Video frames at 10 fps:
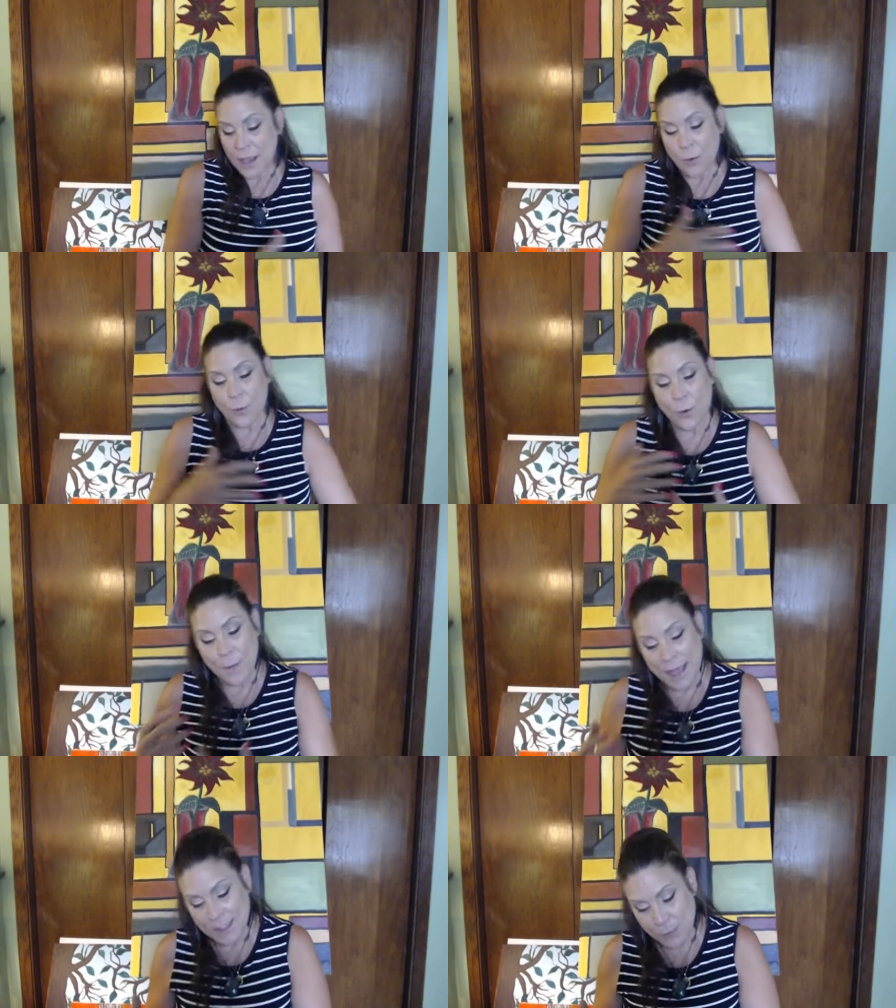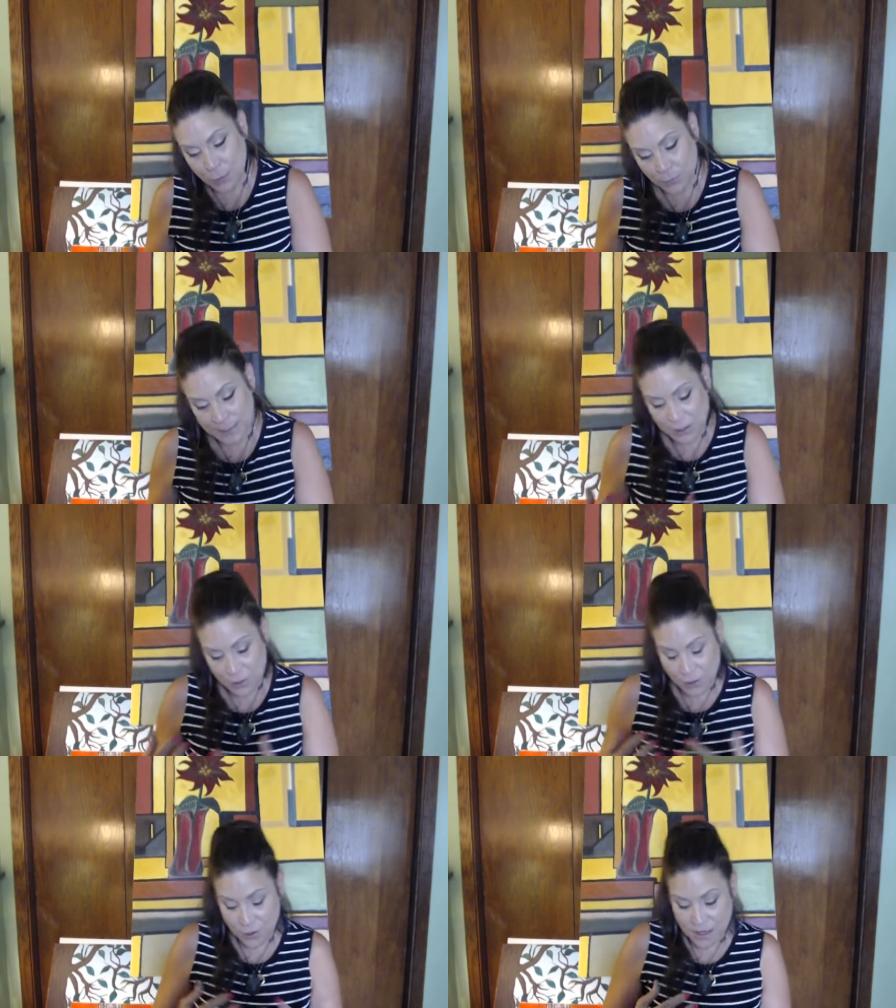Romance will
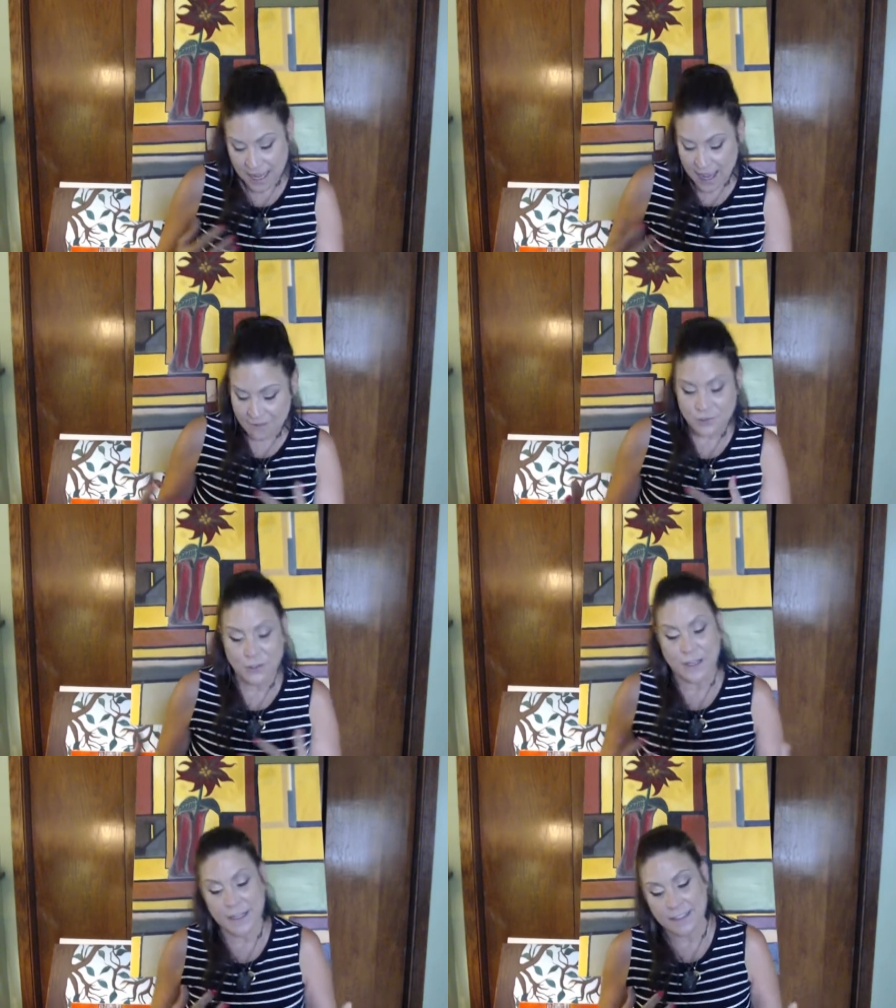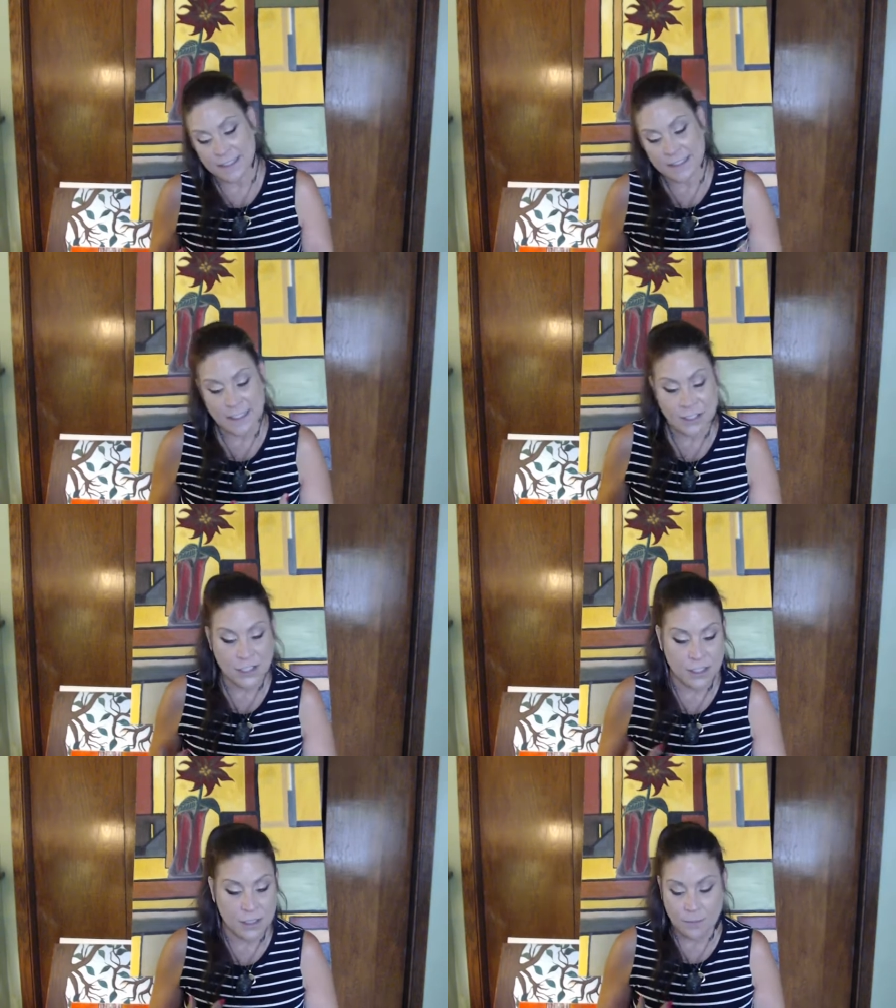return after
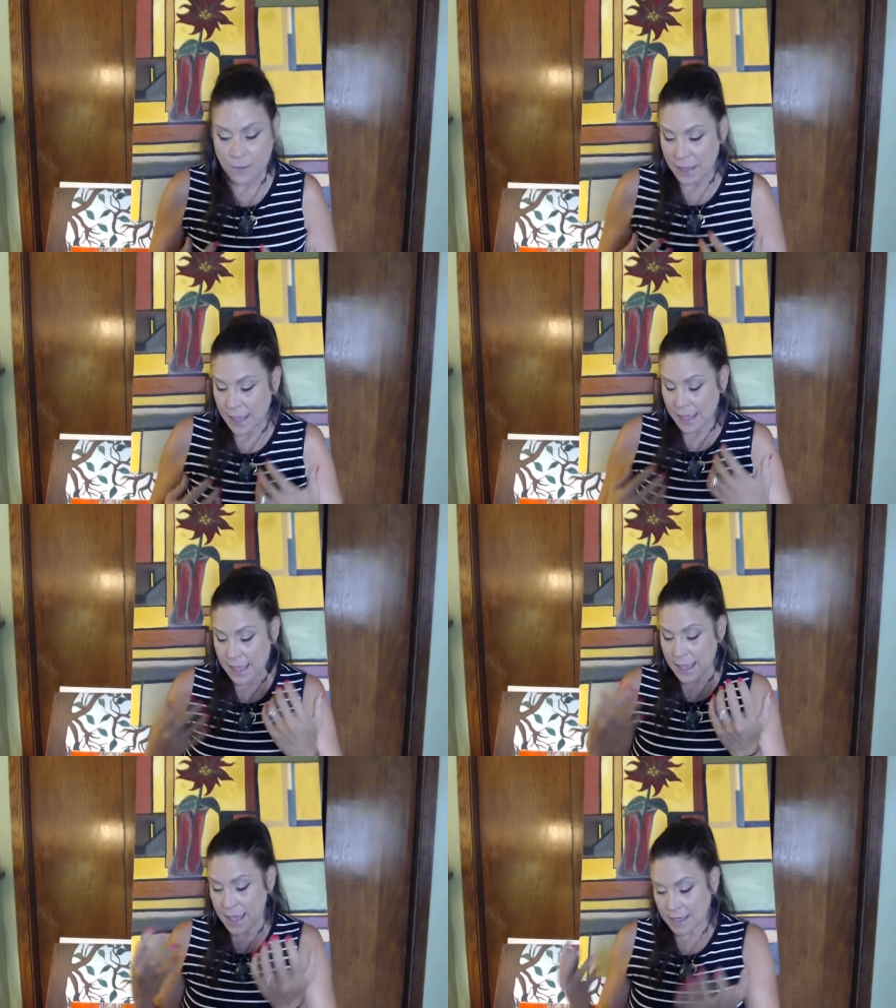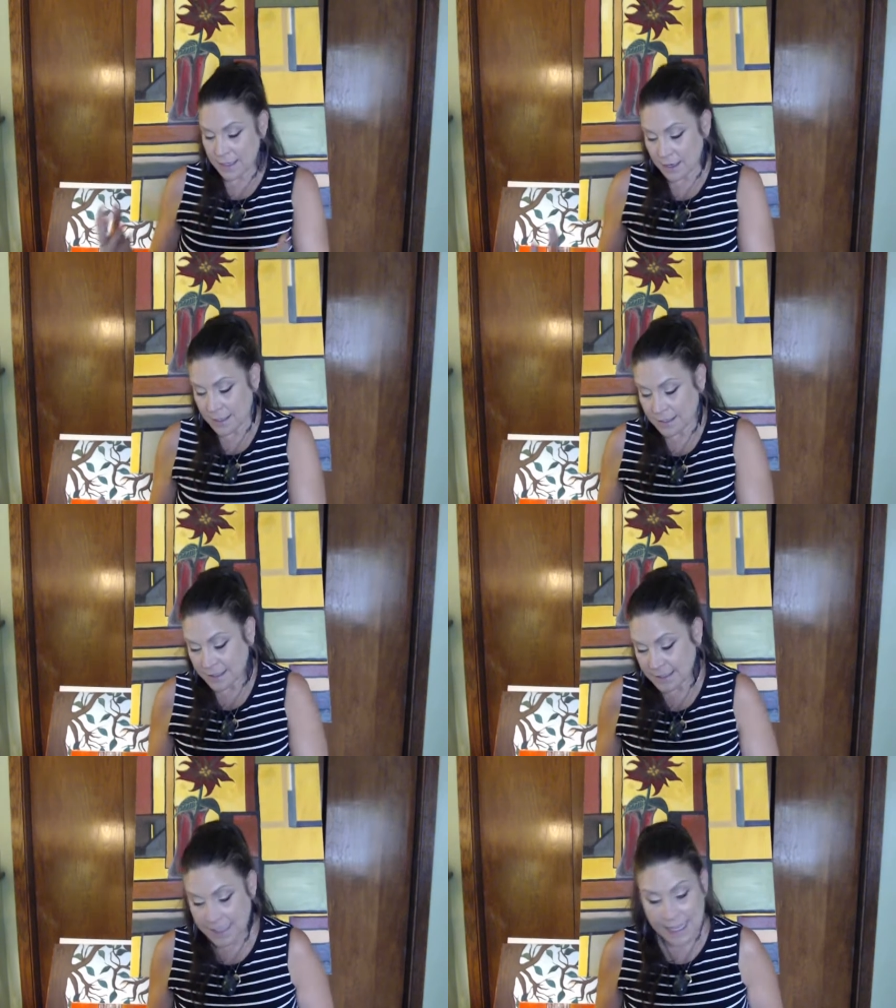indecision and uh,
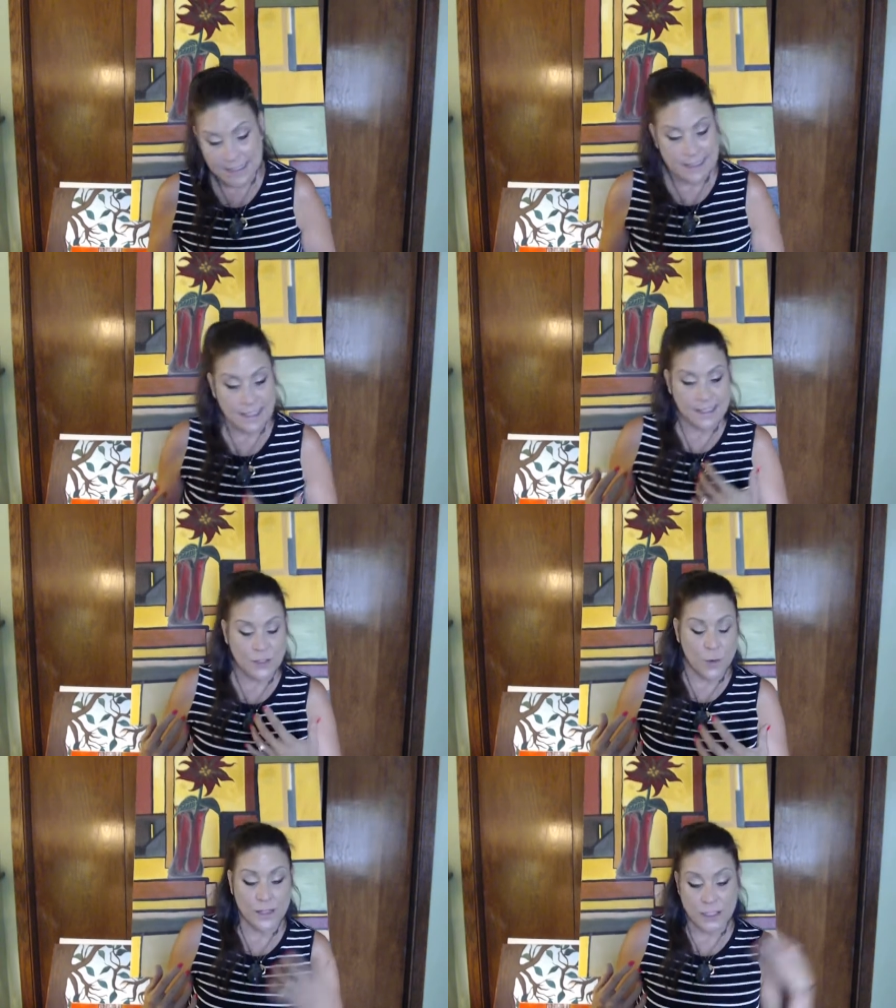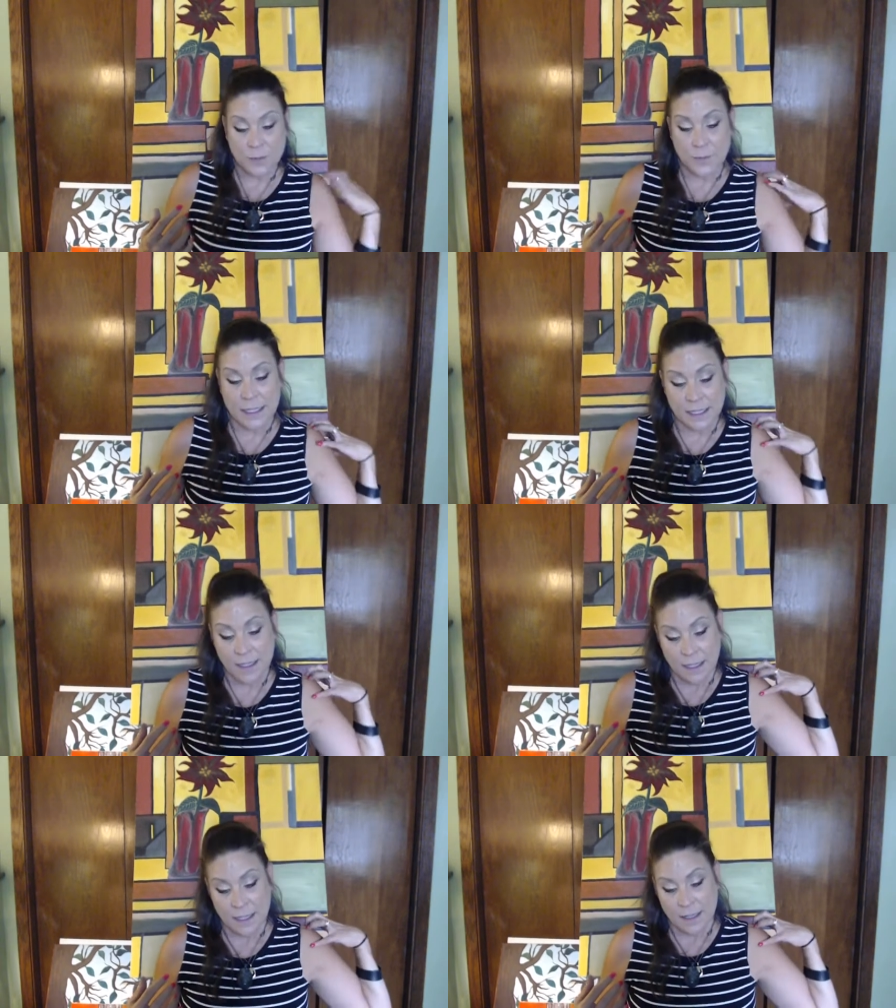success is going to be
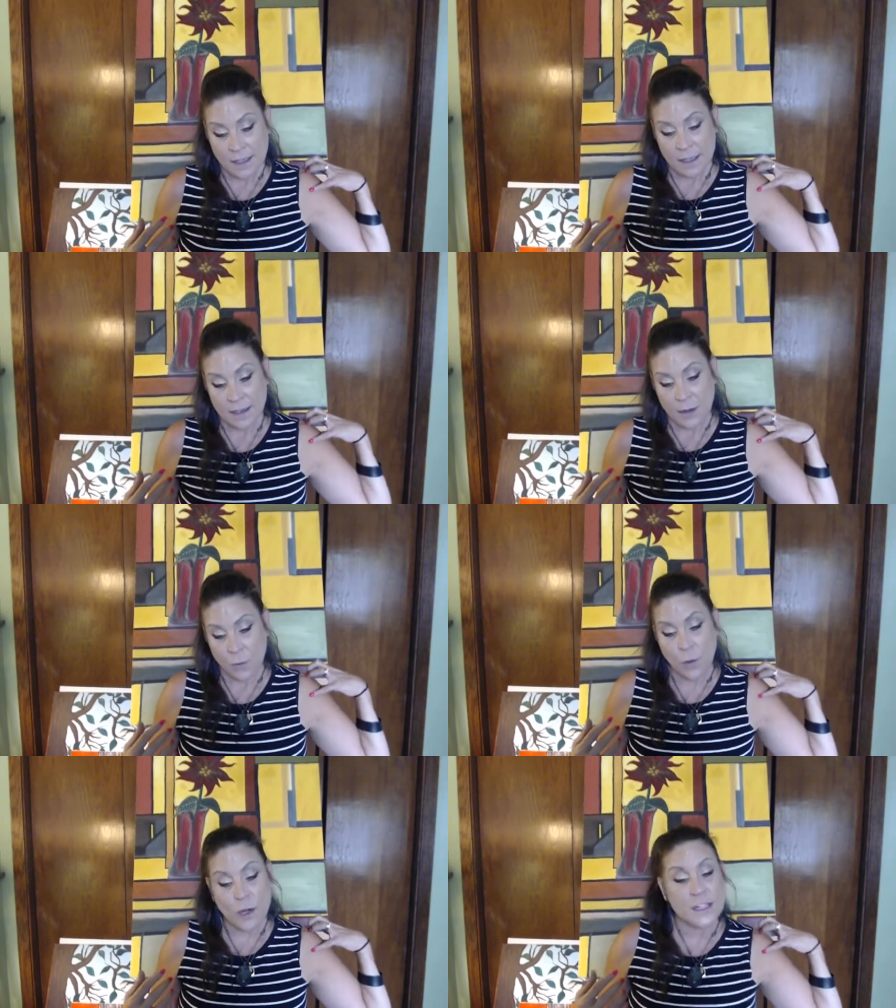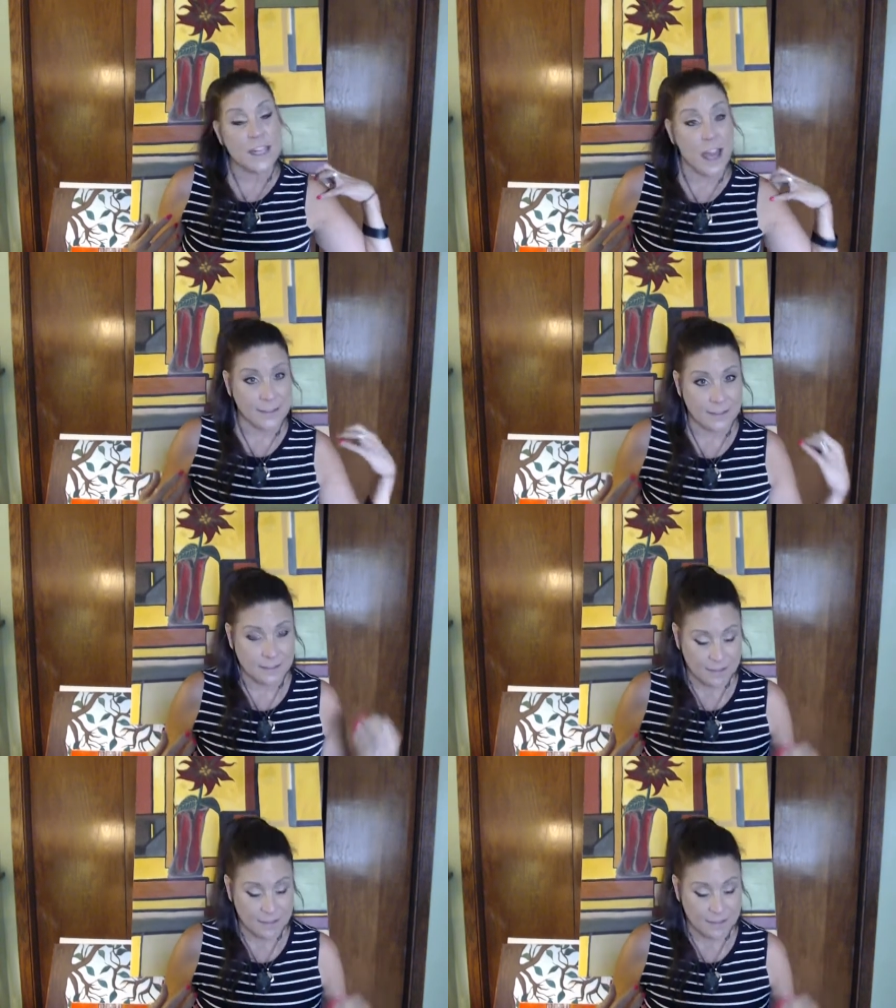worked on.